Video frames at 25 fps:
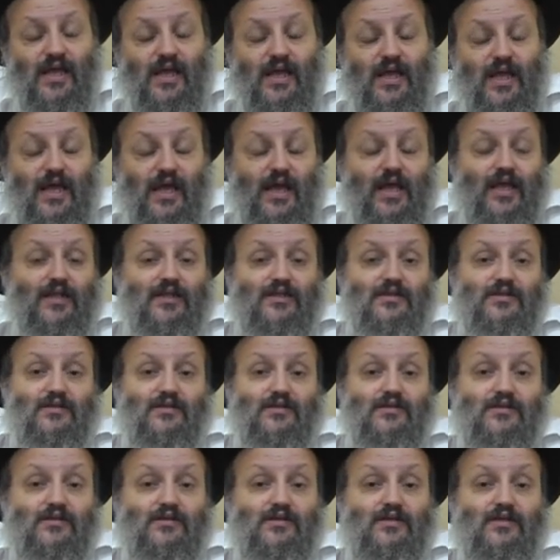and
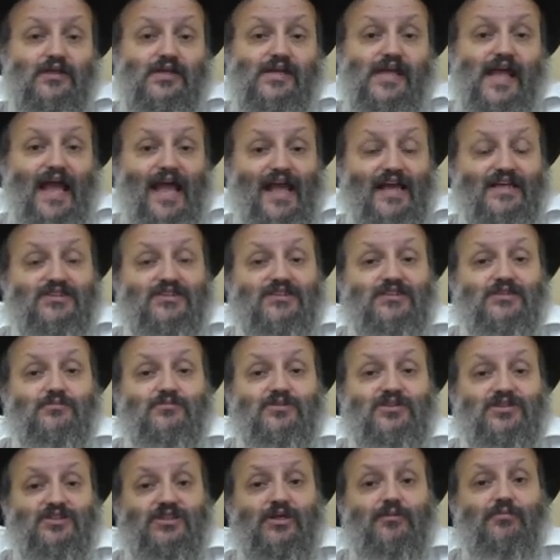he asked him
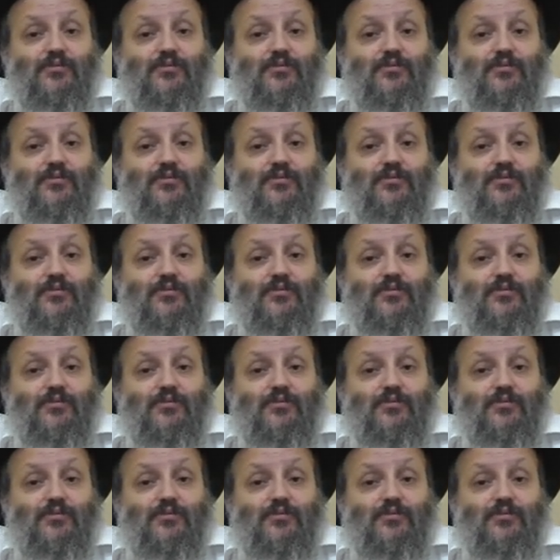the same